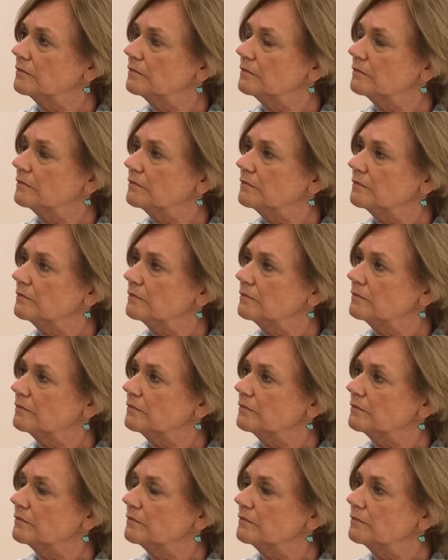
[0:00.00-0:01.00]

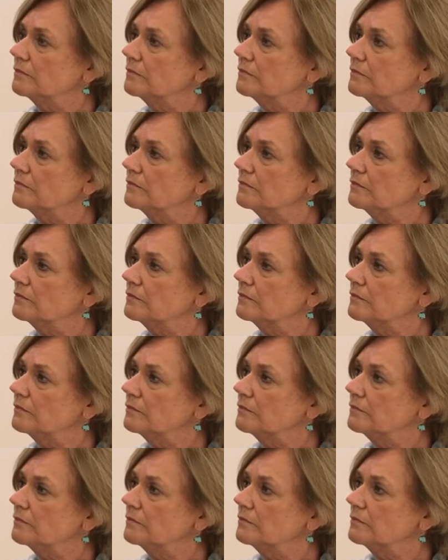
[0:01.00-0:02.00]

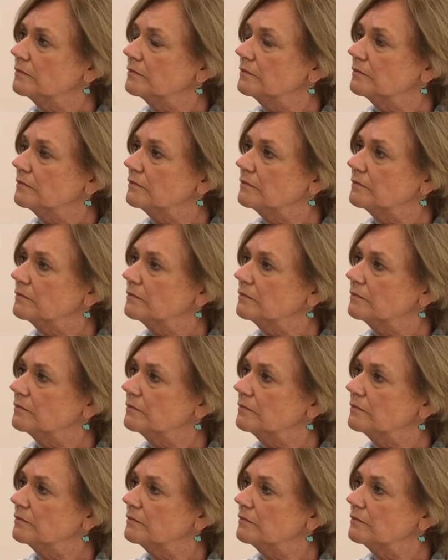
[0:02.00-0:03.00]

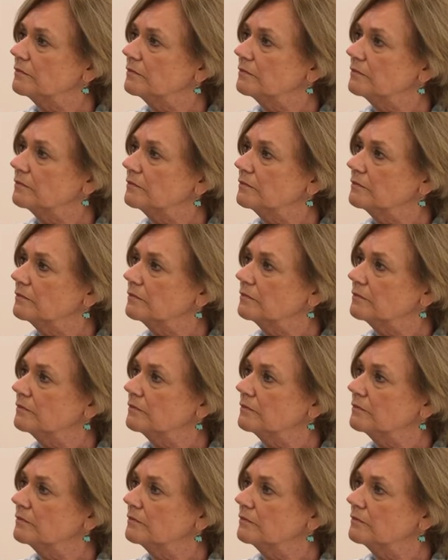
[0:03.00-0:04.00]

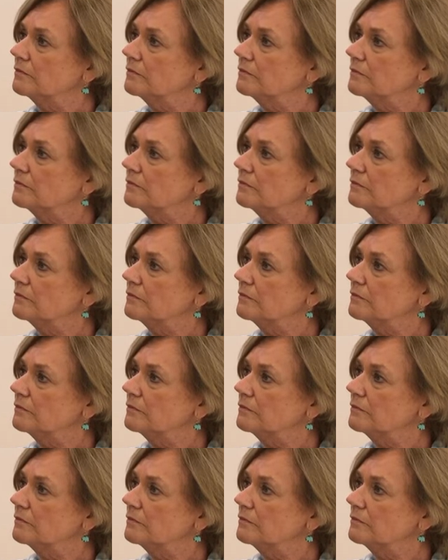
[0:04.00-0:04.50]
[no speech]